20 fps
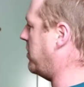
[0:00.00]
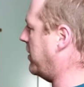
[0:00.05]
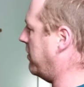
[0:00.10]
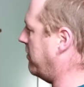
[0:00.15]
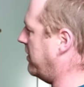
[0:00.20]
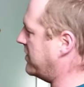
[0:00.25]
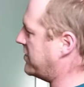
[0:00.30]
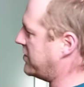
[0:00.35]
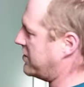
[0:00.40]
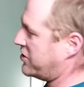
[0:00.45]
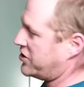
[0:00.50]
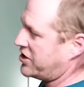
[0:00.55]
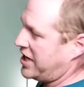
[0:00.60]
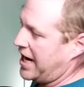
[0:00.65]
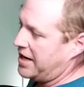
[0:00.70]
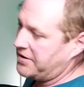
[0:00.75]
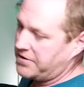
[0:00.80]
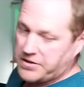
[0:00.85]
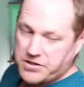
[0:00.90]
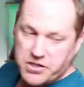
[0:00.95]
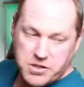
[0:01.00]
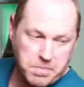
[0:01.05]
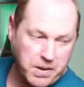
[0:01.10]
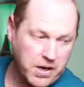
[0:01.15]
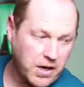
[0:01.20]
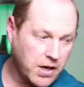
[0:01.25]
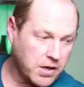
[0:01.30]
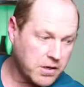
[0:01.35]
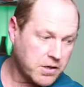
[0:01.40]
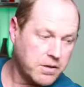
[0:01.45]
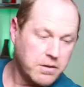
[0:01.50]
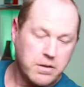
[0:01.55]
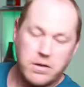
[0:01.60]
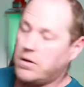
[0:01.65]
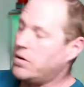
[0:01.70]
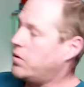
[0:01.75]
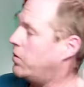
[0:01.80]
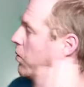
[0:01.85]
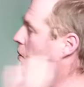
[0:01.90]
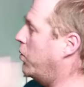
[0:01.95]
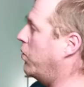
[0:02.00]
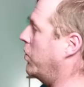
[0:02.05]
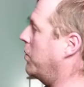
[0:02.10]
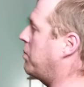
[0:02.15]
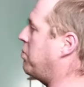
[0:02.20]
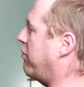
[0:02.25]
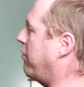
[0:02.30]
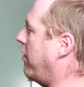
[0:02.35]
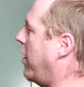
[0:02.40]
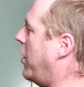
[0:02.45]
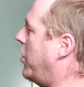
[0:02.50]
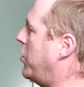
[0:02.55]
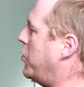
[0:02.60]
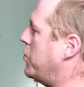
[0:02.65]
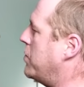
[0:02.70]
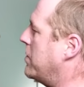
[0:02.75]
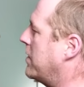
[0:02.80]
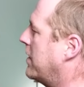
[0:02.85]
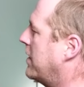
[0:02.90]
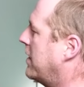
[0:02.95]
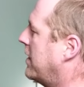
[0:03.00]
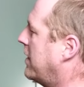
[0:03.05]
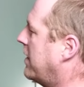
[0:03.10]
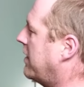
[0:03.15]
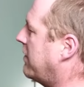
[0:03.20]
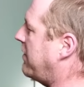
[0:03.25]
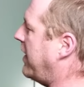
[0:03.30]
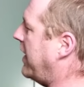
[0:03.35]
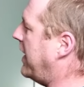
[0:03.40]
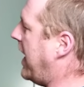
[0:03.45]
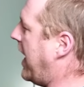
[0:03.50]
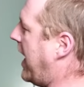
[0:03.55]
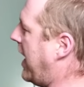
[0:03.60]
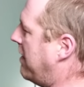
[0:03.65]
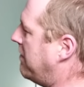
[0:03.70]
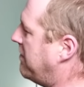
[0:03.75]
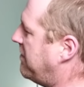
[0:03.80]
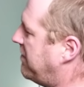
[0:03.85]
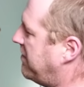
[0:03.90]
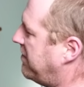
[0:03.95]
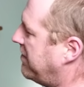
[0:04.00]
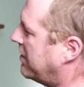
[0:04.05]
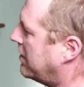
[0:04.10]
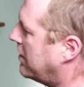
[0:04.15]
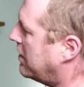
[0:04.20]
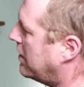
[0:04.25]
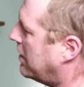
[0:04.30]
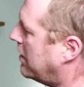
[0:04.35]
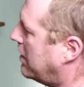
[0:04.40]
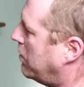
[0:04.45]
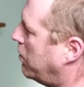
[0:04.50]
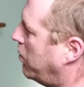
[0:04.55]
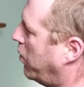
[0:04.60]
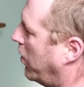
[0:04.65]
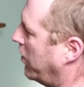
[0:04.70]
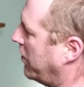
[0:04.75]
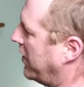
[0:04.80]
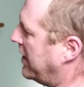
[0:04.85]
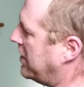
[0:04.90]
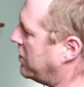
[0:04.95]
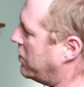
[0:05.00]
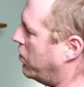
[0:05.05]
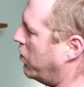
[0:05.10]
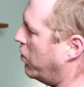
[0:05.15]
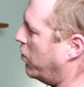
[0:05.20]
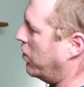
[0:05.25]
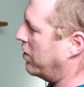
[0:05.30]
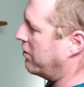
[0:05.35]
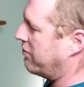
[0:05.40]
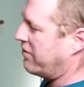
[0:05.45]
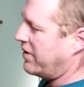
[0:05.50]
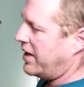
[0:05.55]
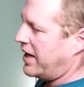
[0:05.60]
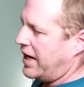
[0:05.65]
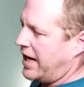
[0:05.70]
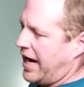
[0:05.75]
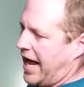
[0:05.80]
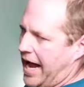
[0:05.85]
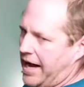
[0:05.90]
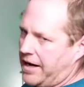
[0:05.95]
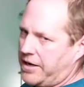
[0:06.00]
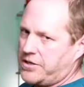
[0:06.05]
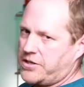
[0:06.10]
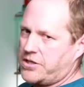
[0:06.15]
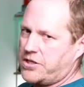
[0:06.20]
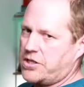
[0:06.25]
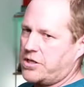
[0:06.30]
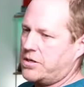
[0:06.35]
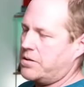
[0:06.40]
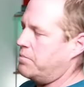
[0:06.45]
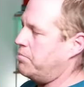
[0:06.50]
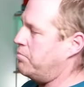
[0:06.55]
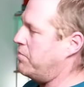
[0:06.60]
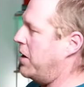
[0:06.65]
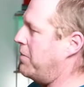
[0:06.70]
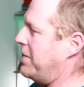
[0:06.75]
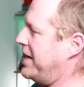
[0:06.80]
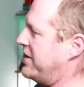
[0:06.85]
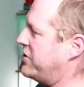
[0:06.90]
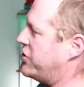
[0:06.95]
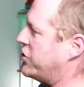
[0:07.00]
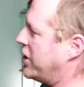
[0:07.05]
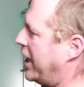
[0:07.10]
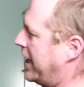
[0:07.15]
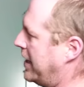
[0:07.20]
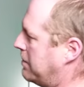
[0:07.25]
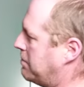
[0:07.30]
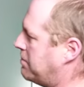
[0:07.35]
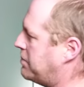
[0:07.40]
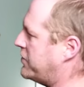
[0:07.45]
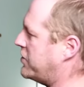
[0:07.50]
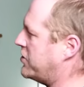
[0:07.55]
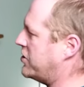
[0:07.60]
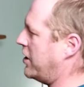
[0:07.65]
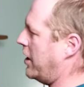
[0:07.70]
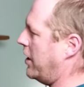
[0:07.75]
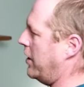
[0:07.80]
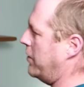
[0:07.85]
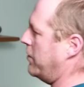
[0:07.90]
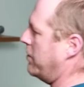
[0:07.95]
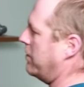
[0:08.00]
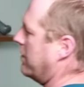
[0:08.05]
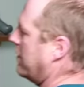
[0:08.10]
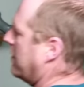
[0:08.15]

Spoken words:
whether it's the standard Spark or the Pro, they have what they call a relaxed mummy shape. So